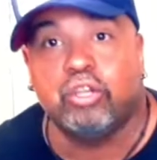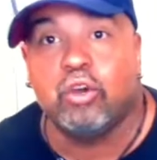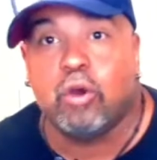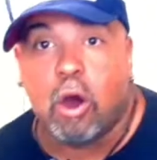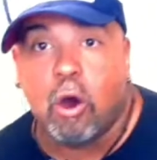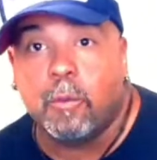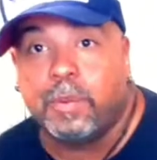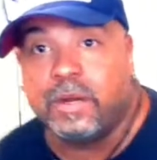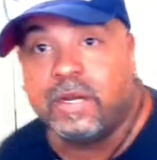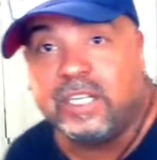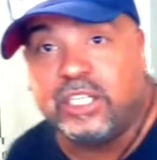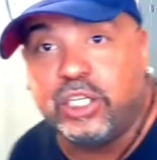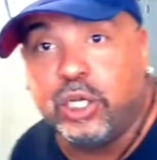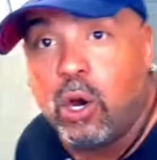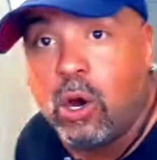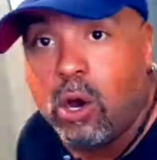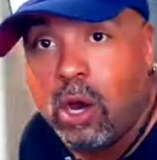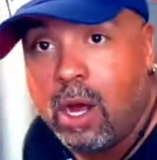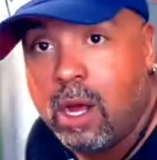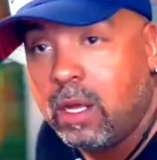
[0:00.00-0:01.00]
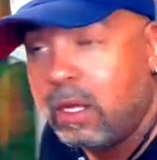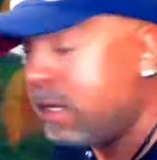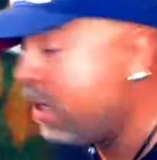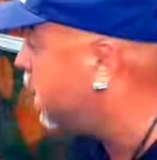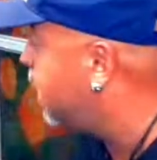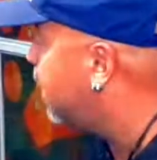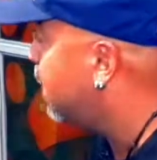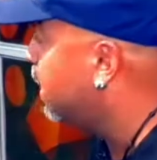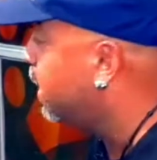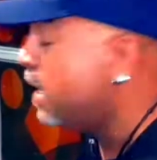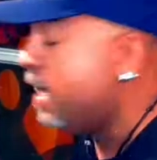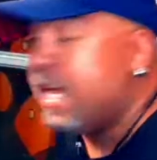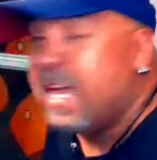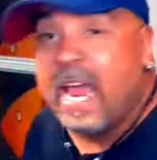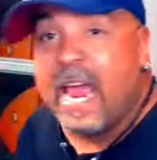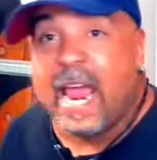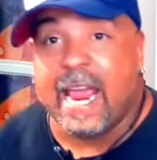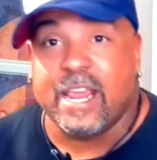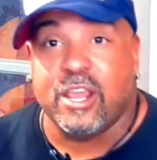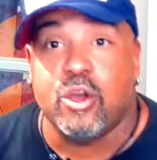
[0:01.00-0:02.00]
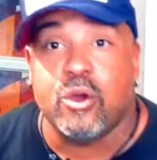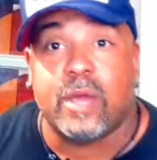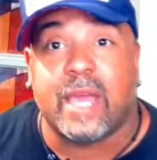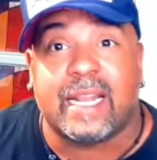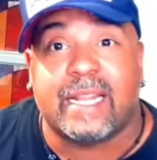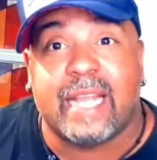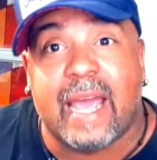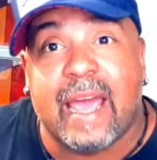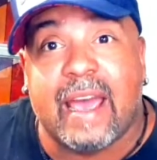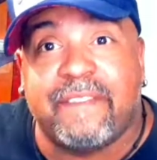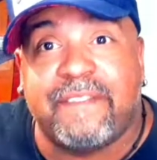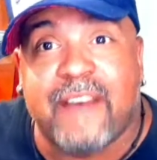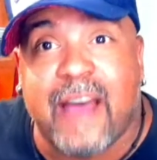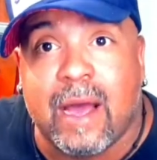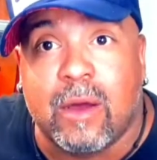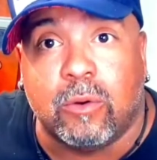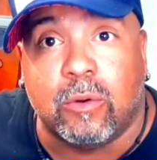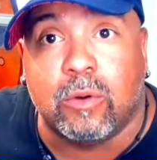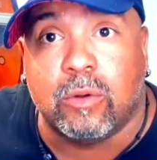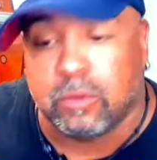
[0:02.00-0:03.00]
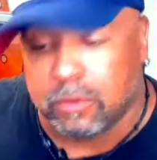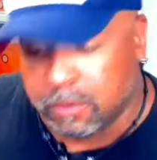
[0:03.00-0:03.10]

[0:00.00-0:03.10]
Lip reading: You open the door and you get the F out.